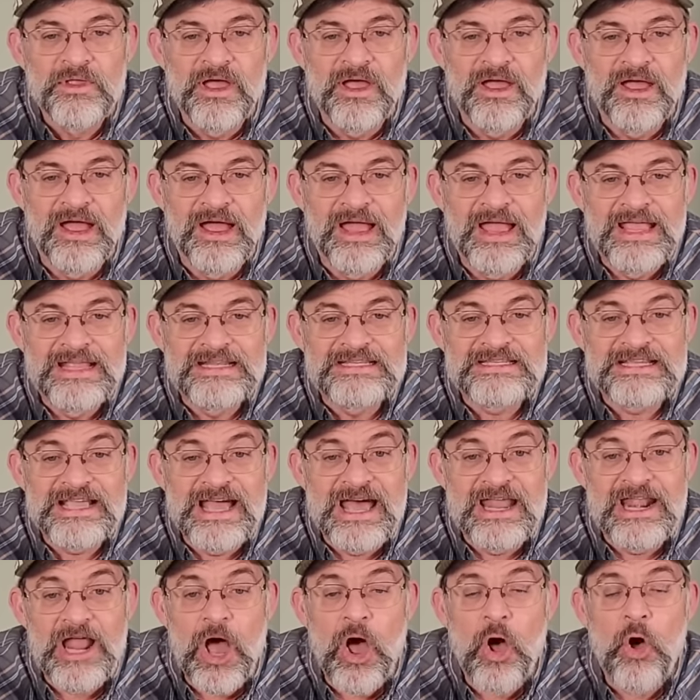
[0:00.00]
Uh, it's
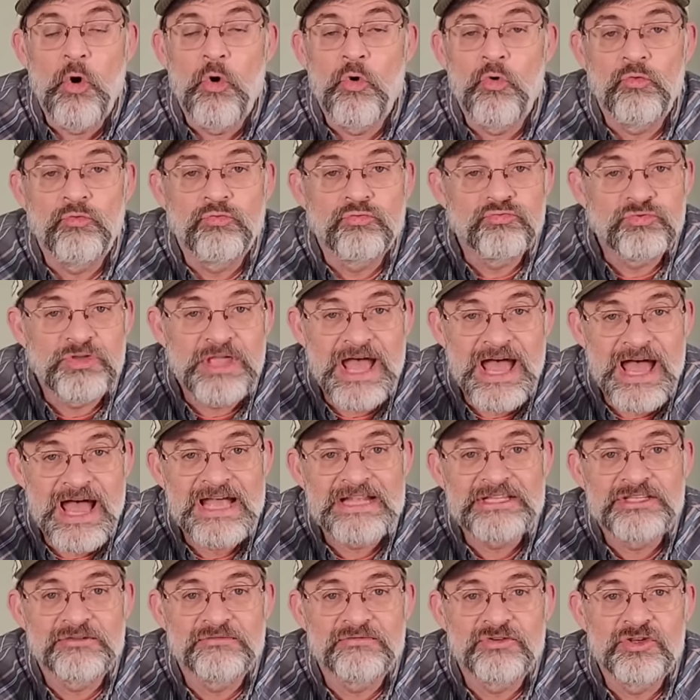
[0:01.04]
got all
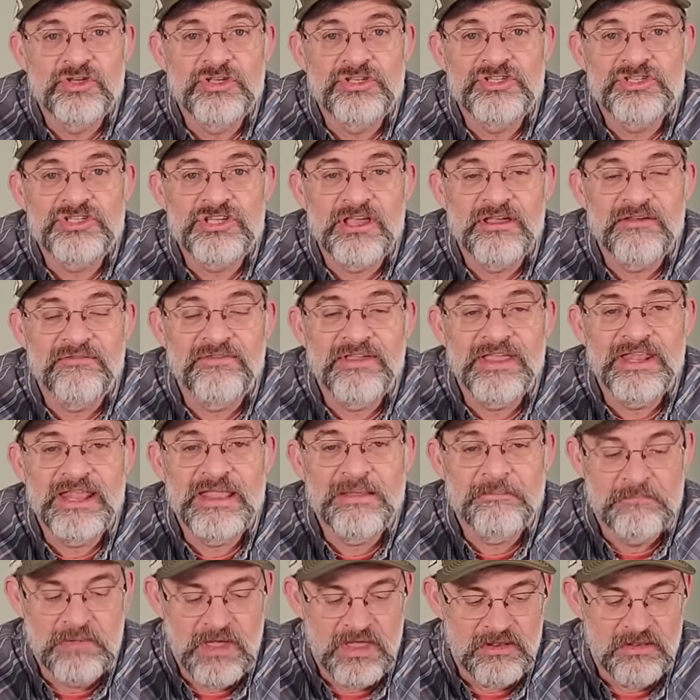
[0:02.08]
kinds of good stuff in
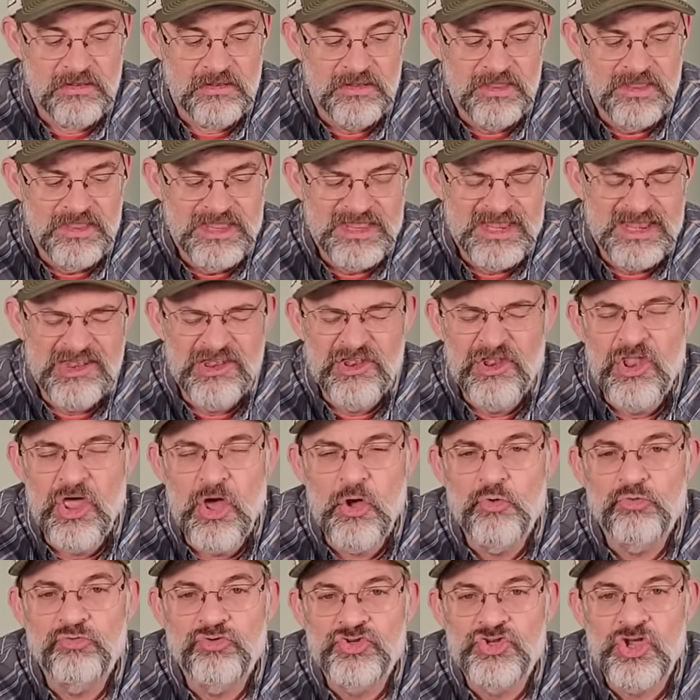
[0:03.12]
it, but
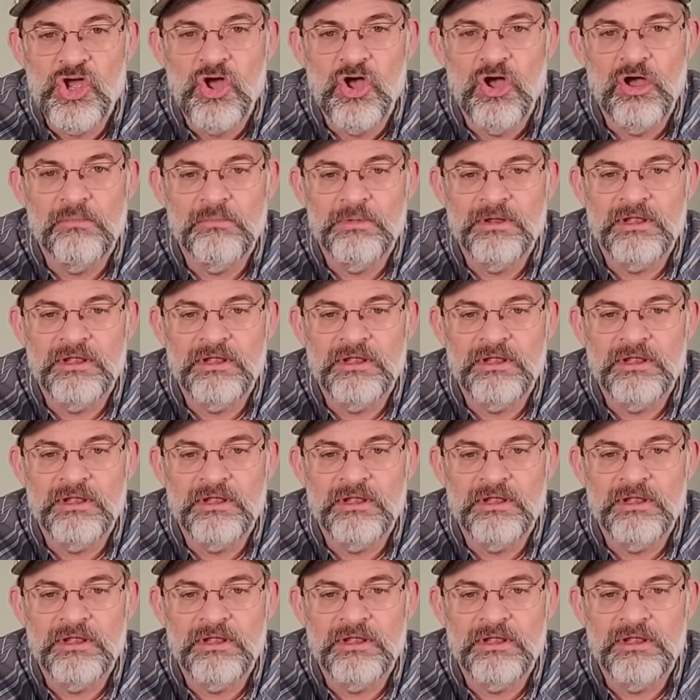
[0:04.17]
no junk.